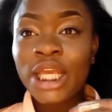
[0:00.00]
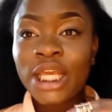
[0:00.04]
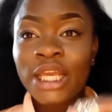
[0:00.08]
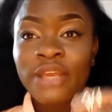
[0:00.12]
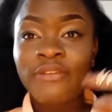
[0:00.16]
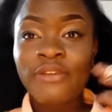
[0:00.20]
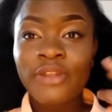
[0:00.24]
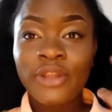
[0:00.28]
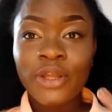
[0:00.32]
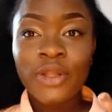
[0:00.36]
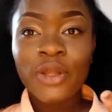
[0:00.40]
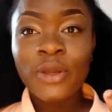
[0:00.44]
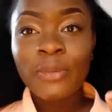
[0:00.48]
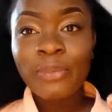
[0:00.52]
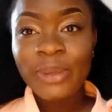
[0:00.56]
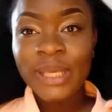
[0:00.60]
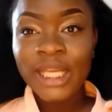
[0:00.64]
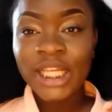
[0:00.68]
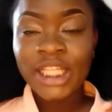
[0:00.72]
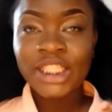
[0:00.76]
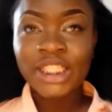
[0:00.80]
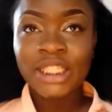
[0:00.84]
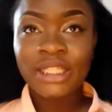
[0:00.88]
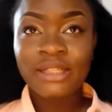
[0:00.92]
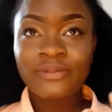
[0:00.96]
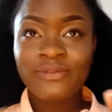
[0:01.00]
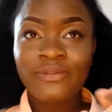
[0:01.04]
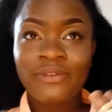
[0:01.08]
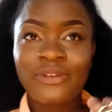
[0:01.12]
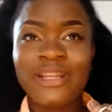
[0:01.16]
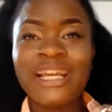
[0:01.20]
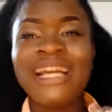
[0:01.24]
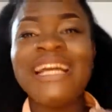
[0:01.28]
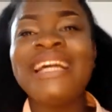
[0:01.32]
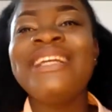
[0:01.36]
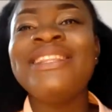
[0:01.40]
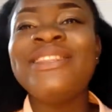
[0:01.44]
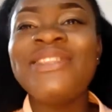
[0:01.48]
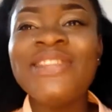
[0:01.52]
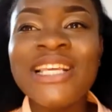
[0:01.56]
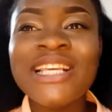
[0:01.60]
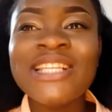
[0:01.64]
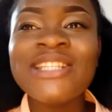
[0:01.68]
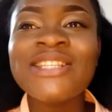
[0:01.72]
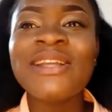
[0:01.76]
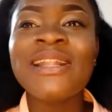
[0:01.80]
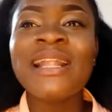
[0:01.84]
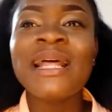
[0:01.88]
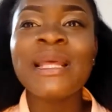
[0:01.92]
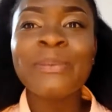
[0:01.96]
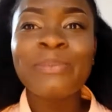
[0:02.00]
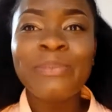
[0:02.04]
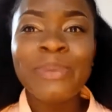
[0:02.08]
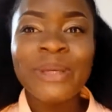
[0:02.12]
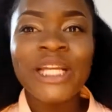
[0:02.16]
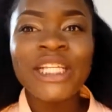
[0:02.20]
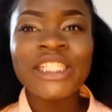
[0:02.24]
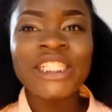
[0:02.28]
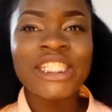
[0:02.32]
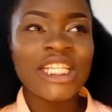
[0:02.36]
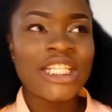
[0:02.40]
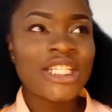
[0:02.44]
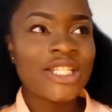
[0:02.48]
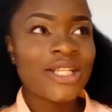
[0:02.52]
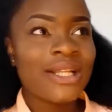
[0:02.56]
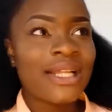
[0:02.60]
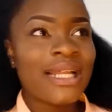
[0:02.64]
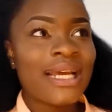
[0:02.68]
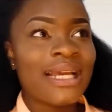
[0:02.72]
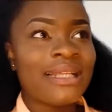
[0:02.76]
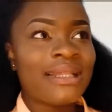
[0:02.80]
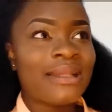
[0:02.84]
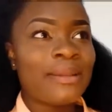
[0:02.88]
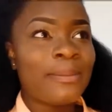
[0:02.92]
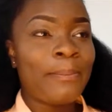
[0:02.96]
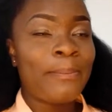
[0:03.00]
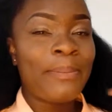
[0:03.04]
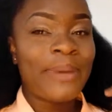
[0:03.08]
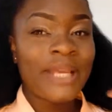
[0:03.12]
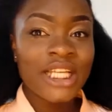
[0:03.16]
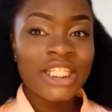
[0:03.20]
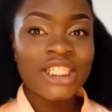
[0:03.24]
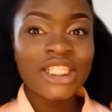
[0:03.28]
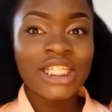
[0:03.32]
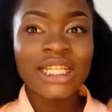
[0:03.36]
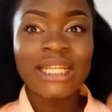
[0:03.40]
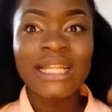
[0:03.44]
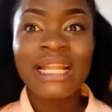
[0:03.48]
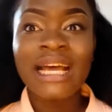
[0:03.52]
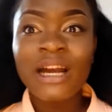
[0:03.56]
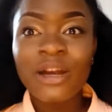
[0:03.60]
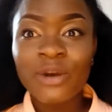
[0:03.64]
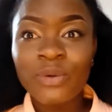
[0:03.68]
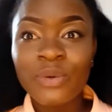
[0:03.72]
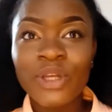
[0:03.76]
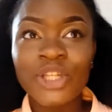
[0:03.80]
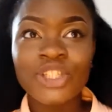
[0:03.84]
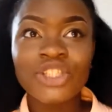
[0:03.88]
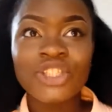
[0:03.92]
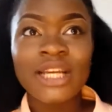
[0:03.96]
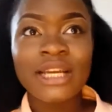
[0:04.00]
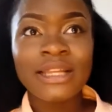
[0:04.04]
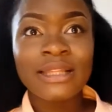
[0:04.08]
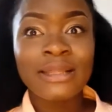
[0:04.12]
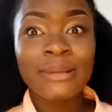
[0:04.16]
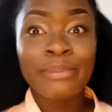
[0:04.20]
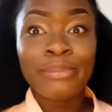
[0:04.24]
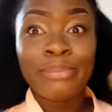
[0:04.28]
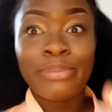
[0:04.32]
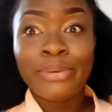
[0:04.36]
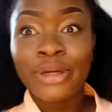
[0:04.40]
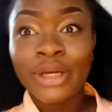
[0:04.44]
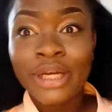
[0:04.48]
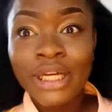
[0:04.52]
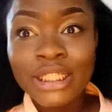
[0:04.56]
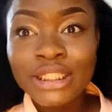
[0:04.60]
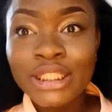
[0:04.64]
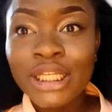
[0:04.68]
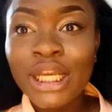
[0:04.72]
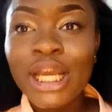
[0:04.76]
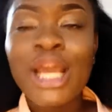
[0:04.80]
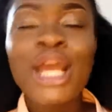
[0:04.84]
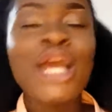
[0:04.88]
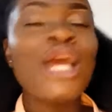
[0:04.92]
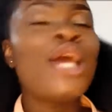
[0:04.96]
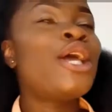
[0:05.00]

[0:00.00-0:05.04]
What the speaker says: If you don't know Pidgin, it's not like Pidgin language, like the bird.